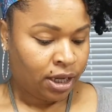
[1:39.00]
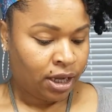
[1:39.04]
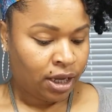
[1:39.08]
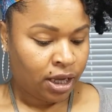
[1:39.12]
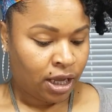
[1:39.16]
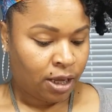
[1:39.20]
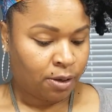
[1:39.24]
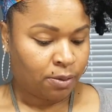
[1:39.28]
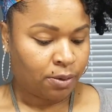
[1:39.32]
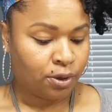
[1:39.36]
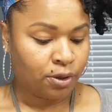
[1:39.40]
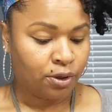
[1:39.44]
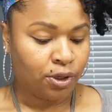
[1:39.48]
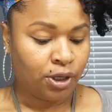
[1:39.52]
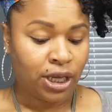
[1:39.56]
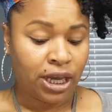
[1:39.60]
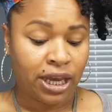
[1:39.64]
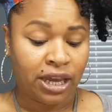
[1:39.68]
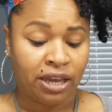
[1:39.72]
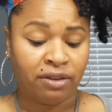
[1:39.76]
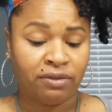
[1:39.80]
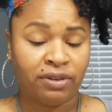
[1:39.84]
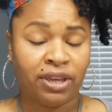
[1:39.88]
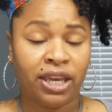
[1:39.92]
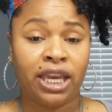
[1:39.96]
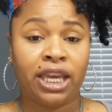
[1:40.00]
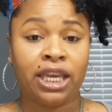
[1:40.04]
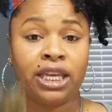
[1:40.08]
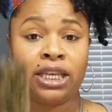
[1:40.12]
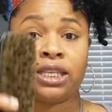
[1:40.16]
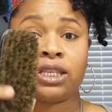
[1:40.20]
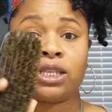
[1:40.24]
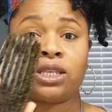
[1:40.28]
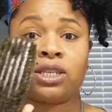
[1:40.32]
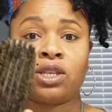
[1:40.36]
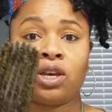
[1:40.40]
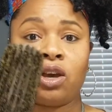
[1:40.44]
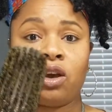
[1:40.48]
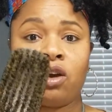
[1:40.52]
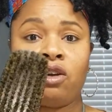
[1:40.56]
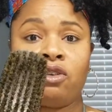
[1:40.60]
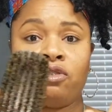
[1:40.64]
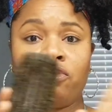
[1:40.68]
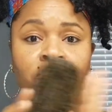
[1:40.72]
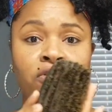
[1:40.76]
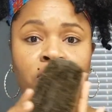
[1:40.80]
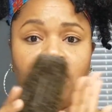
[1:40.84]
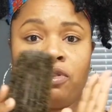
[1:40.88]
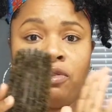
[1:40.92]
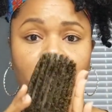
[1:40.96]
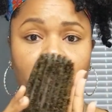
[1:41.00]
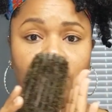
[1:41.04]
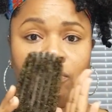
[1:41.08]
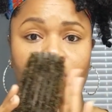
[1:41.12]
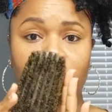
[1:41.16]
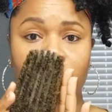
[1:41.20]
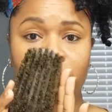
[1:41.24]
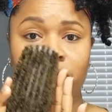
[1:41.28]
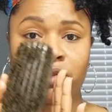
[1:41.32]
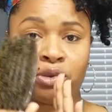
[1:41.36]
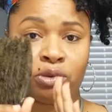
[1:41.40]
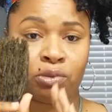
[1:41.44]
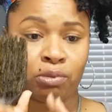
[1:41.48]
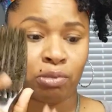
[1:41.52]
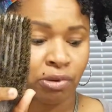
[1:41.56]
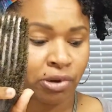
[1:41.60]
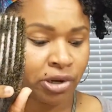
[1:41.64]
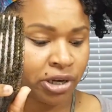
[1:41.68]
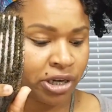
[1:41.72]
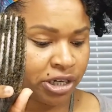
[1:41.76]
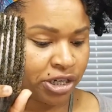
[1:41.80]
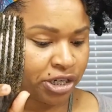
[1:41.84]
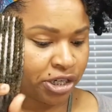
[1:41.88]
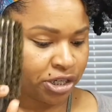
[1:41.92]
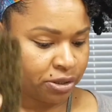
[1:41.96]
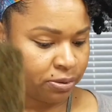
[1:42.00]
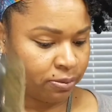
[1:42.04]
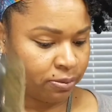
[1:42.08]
I'm going to have a soft bristle brush.